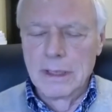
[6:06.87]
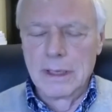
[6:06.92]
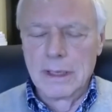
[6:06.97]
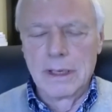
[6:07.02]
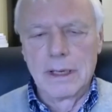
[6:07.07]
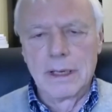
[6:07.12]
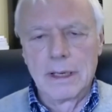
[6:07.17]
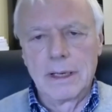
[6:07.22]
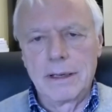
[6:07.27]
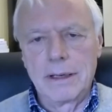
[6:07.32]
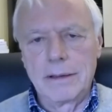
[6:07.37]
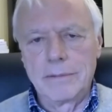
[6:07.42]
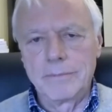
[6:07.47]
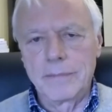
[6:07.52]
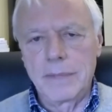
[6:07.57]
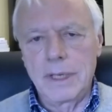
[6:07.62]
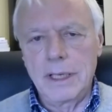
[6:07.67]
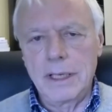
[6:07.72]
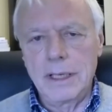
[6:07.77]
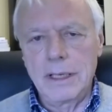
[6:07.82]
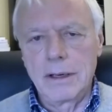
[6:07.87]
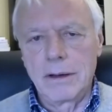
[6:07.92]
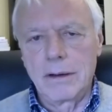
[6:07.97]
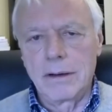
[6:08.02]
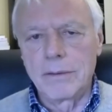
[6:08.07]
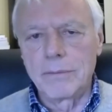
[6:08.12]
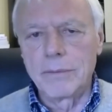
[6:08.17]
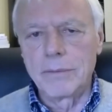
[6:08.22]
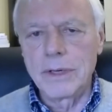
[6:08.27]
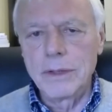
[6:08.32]
A
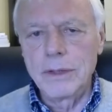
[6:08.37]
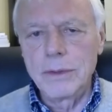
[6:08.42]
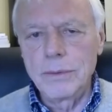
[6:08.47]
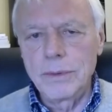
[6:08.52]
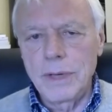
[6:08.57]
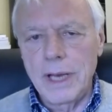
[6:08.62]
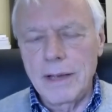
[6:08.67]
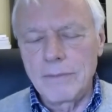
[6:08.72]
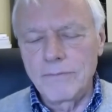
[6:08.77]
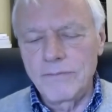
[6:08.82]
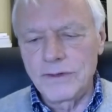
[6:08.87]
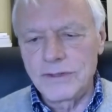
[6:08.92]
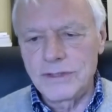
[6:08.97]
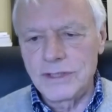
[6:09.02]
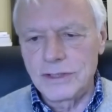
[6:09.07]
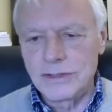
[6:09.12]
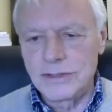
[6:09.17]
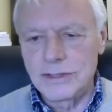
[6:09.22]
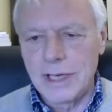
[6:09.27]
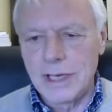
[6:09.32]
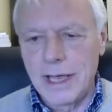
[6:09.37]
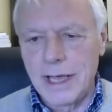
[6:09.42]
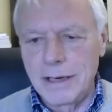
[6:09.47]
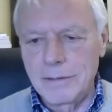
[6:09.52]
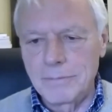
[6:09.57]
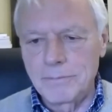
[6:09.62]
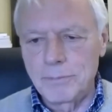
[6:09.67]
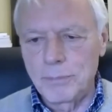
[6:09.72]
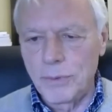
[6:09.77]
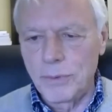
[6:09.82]
renewed emphasis
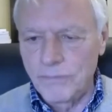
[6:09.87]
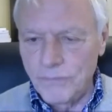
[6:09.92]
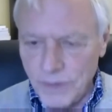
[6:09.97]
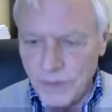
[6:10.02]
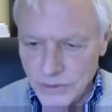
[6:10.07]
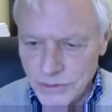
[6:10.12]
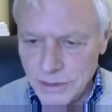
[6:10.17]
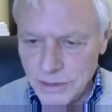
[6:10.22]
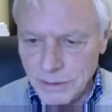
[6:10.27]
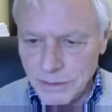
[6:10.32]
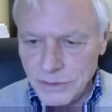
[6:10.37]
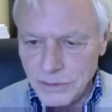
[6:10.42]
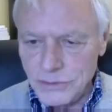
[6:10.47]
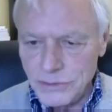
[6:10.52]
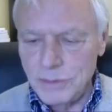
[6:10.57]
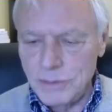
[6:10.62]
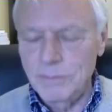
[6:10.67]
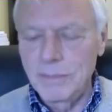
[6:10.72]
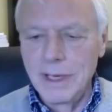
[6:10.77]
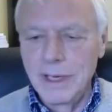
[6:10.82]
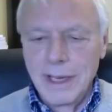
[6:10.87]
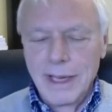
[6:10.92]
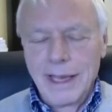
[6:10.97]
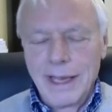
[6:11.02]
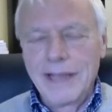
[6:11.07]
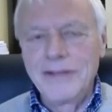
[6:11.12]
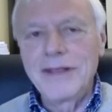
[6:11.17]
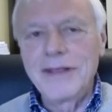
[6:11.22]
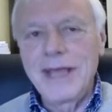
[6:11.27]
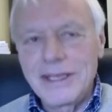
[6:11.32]
on professionalism,
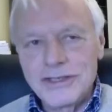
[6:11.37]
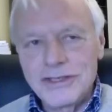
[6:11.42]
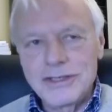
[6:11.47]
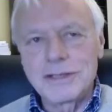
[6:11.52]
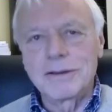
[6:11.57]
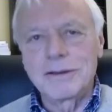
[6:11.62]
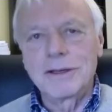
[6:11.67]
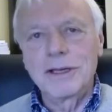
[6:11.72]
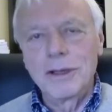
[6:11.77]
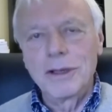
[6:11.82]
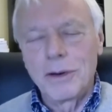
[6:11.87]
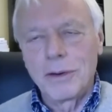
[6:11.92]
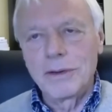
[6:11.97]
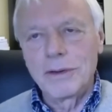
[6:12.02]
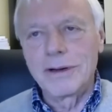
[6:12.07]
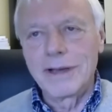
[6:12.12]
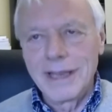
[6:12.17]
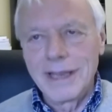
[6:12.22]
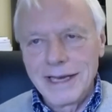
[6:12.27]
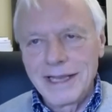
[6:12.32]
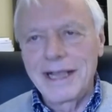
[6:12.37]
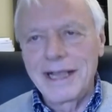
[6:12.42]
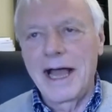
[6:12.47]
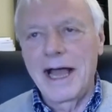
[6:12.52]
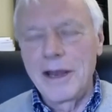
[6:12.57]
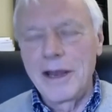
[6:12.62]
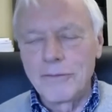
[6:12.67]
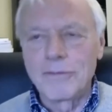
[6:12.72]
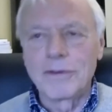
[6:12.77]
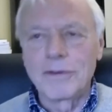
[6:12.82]
and that's you're getting
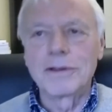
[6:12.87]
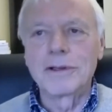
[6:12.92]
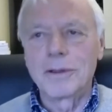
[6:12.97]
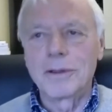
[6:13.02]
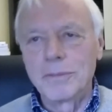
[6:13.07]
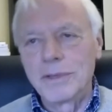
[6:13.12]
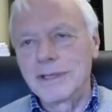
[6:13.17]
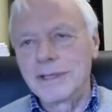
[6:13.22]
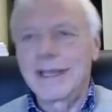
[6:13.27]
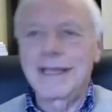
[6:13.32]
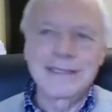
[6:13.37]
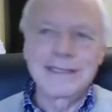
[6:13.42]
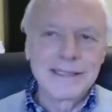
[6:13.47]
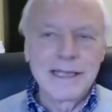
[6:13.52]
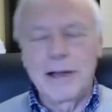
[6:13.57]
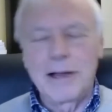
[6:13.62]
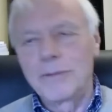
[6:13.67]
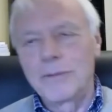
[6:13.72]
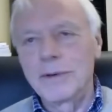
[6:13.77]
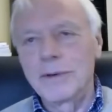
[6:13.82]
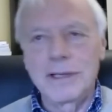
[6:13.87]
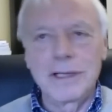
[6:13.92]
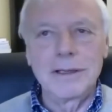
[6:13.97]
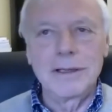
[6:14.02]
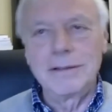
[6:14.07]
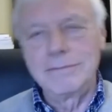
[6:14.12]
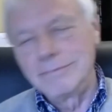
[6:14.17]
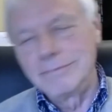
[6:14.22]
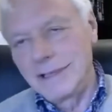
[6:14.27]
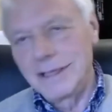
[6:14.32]
kind of a little bit. That's not really.